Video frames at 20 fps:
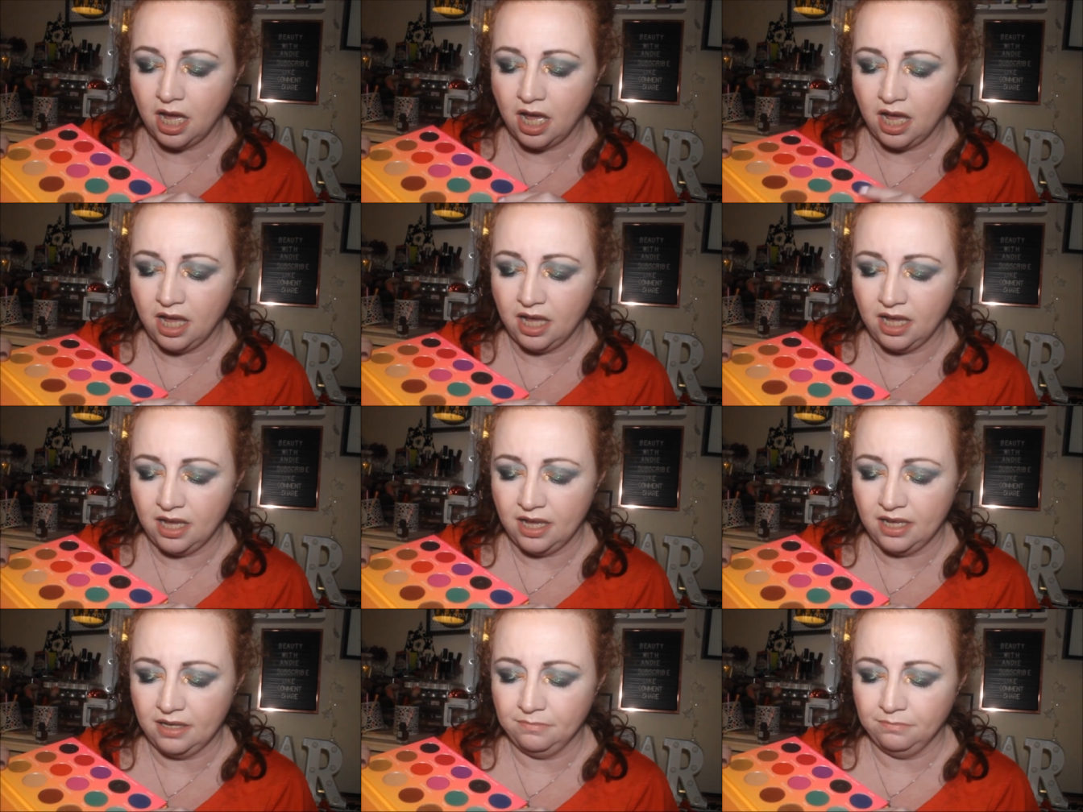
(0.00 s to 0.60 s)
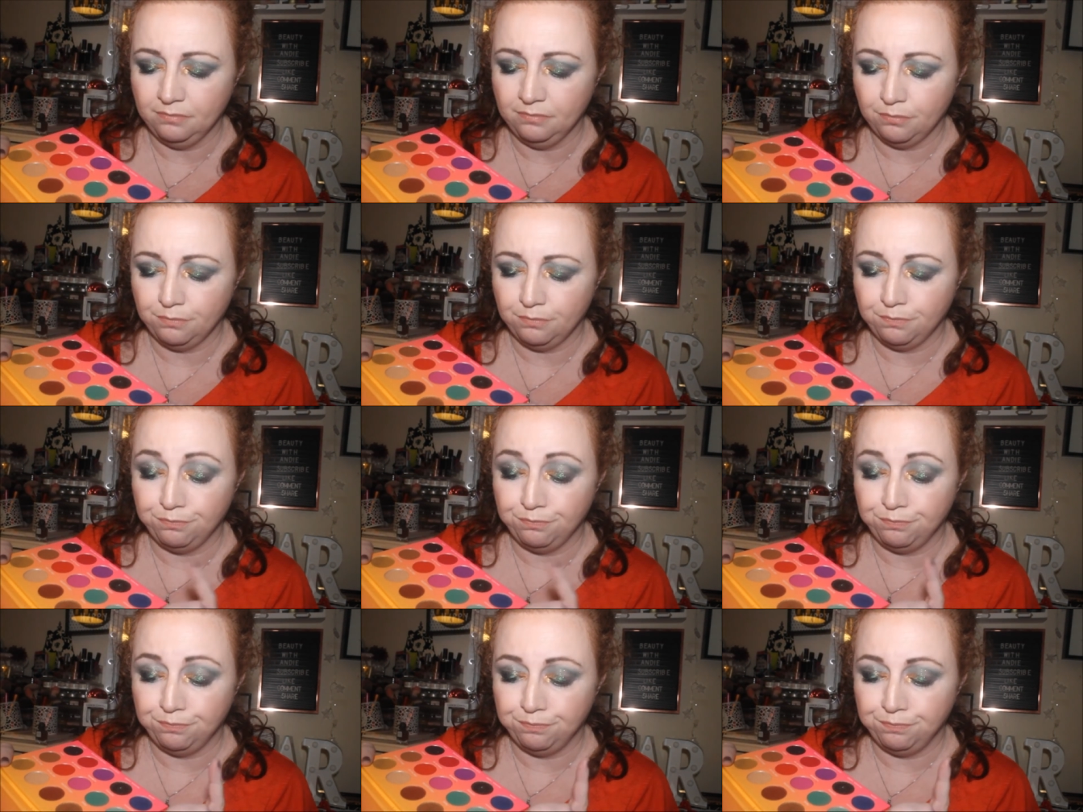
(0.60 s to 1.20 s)
um,
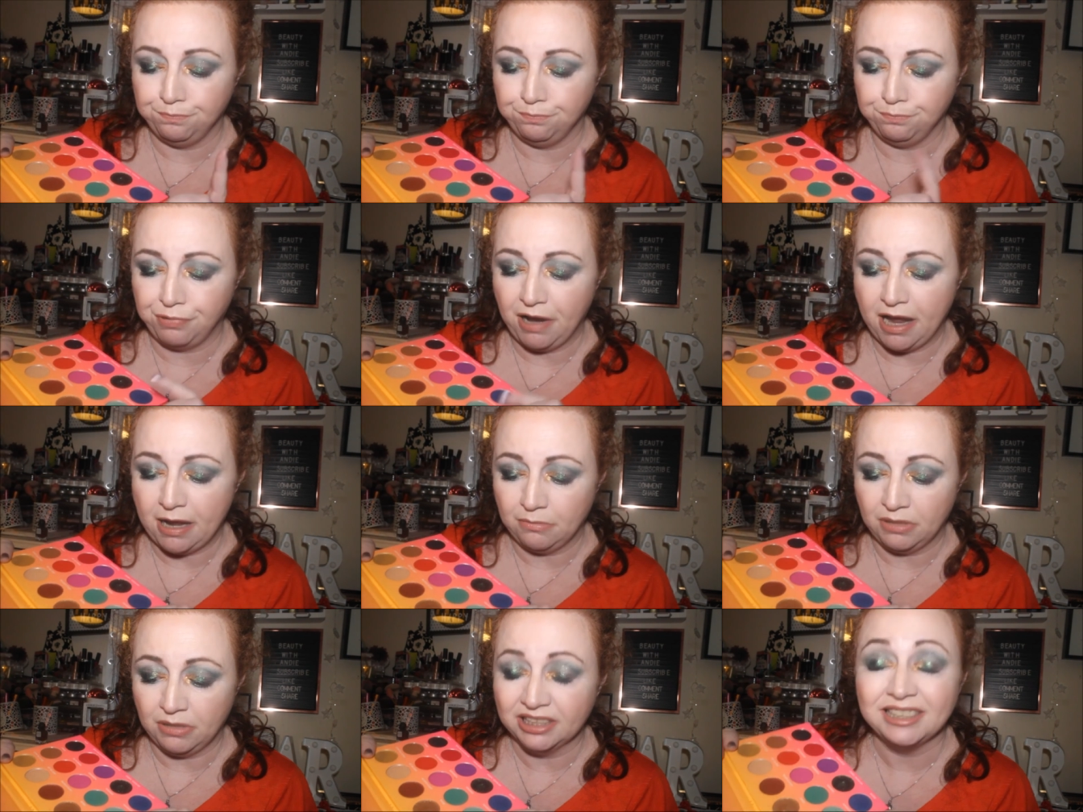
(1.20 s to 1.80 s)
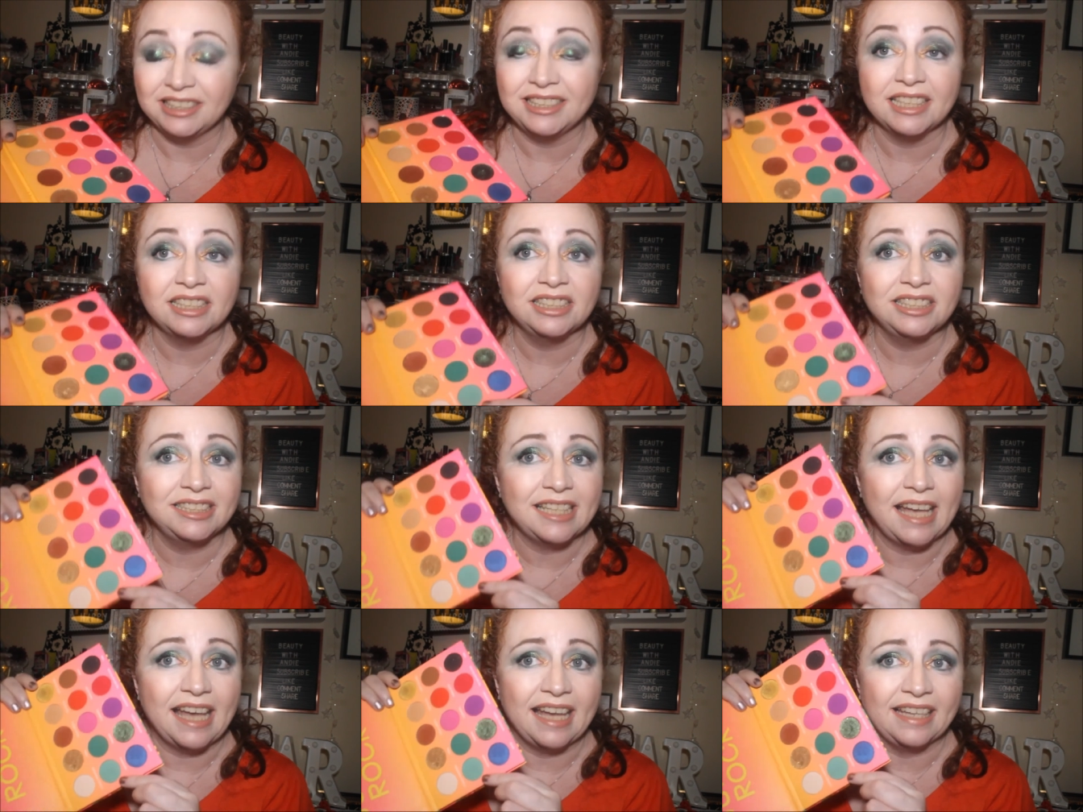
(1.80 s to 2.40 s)
Bretman
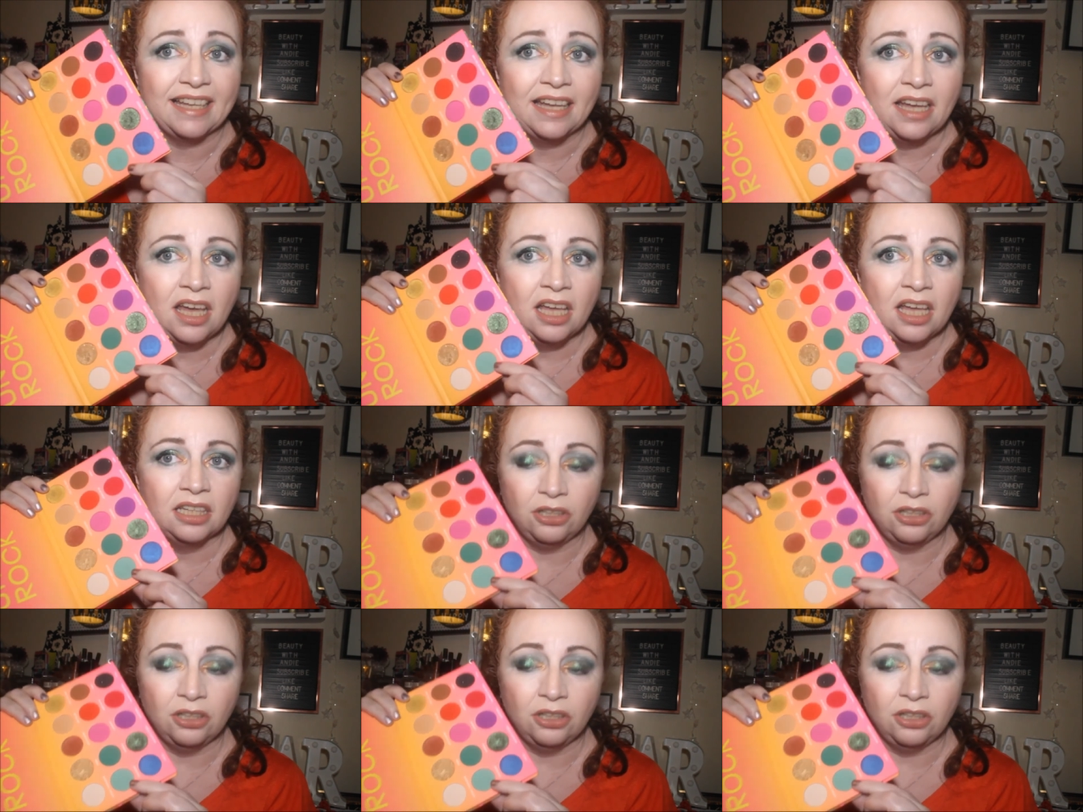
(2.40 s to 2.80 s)
did say